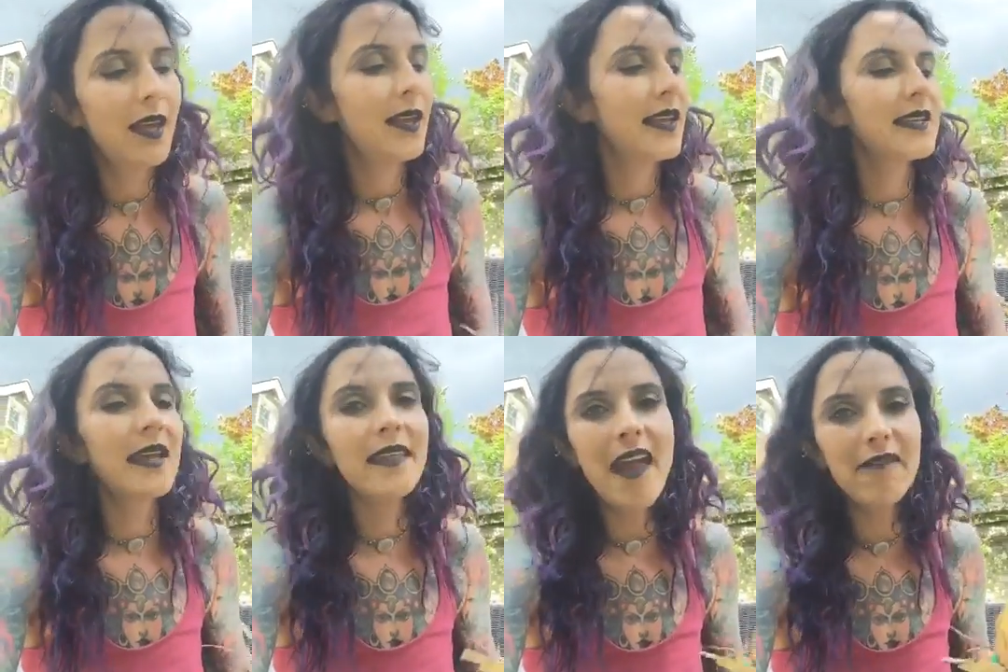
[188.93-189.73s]
It's like
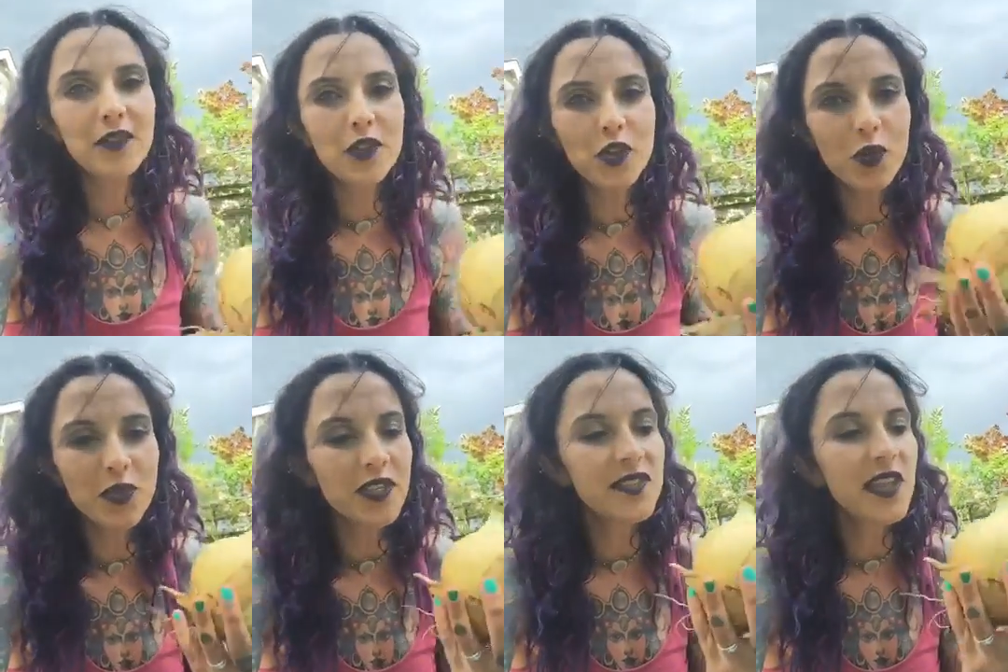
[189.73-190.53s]
the hare and the
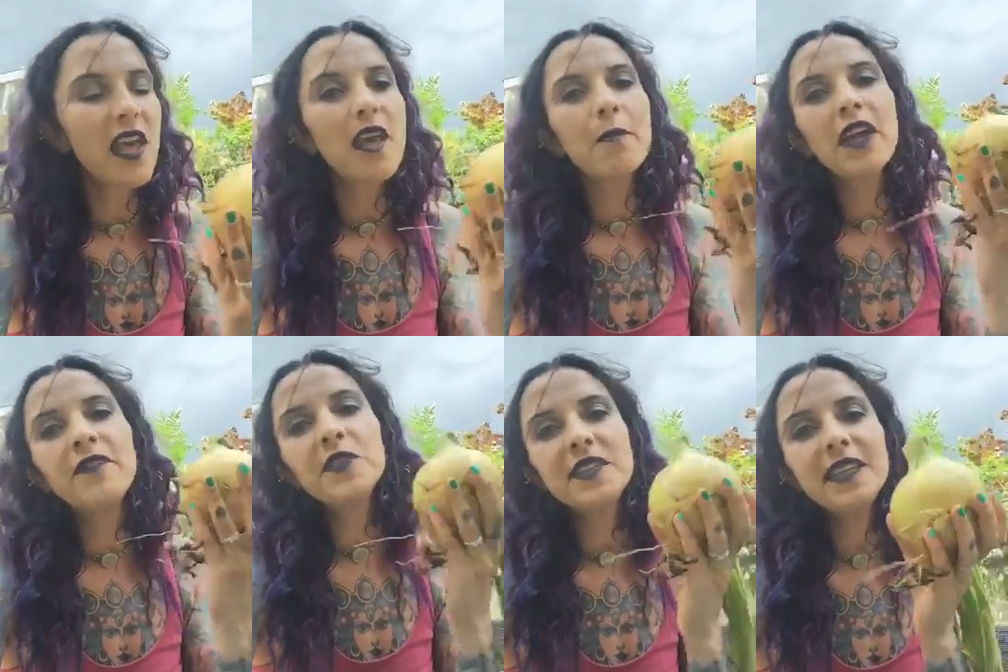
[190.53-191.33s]
tortoise. But if
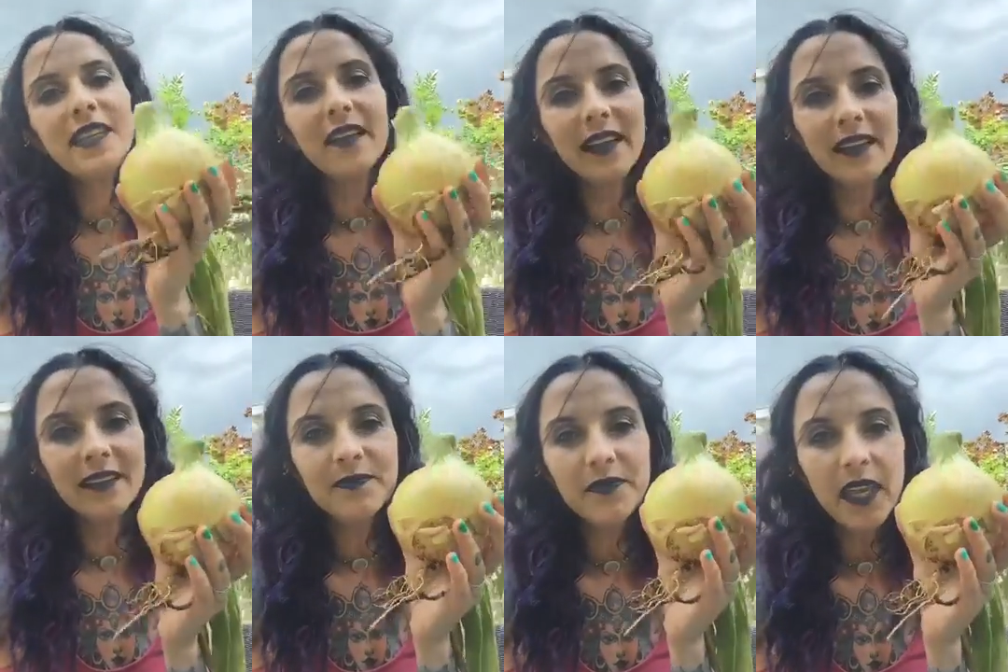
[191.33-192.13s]
you see the
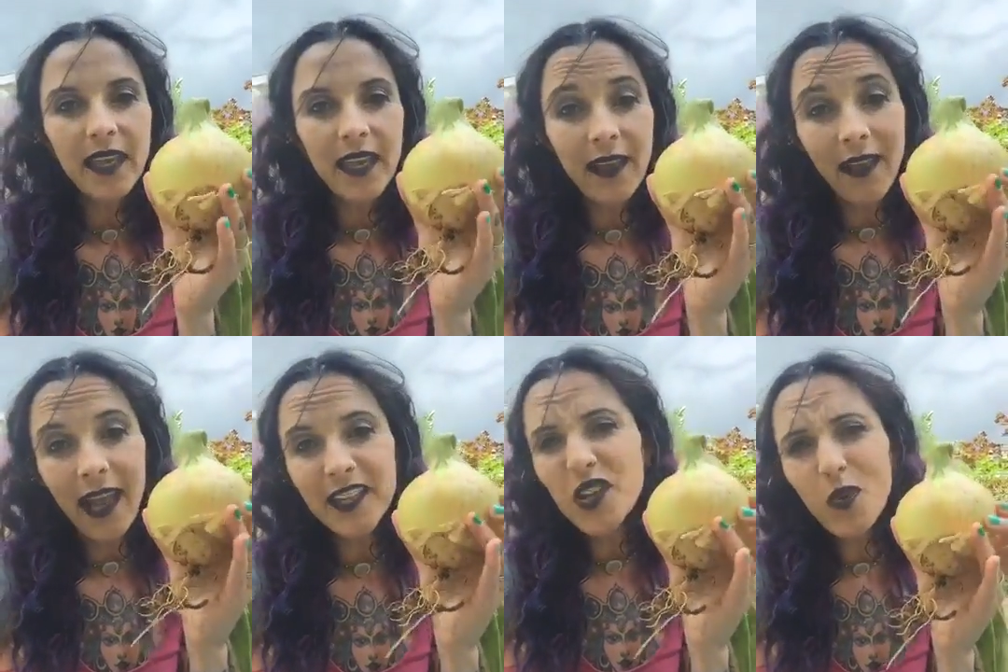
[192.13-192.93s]
onion,
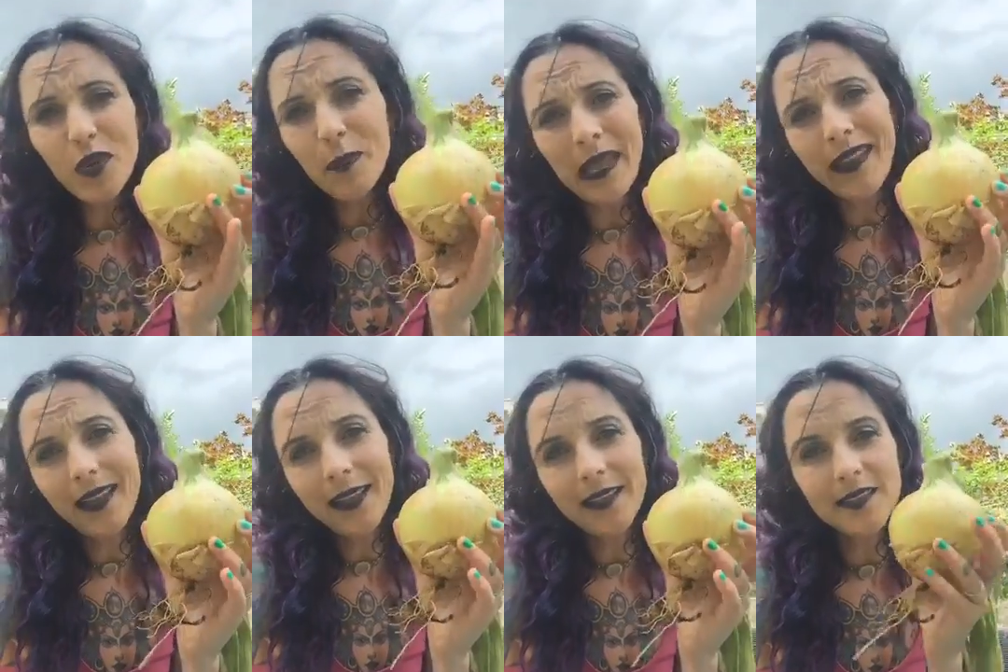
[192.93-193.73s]
and I don't want to peel
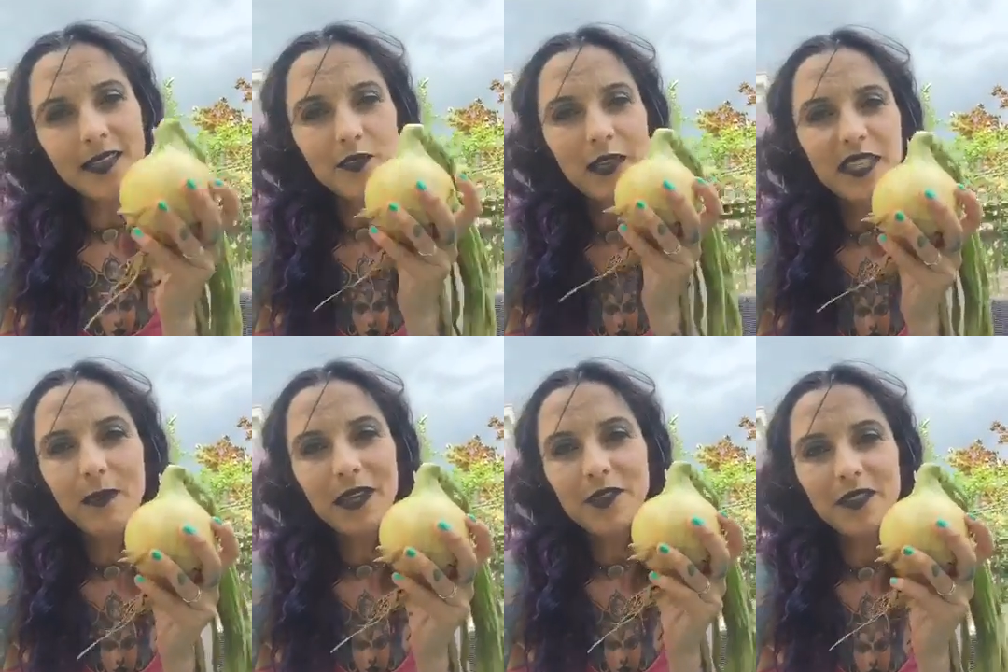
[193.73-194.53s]
it because it's really
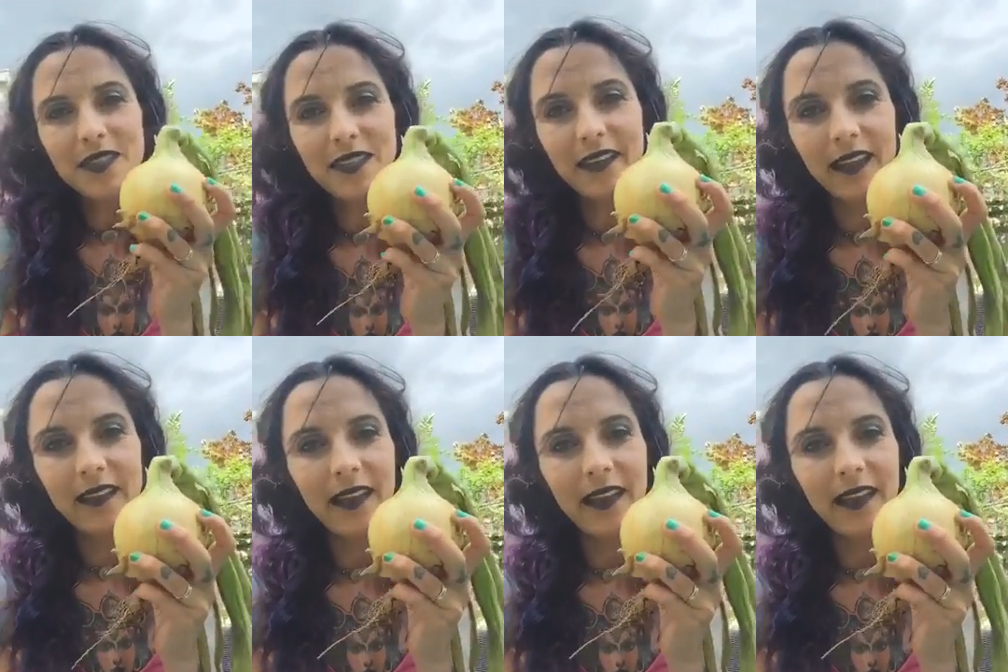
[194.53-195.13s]
special, this onion,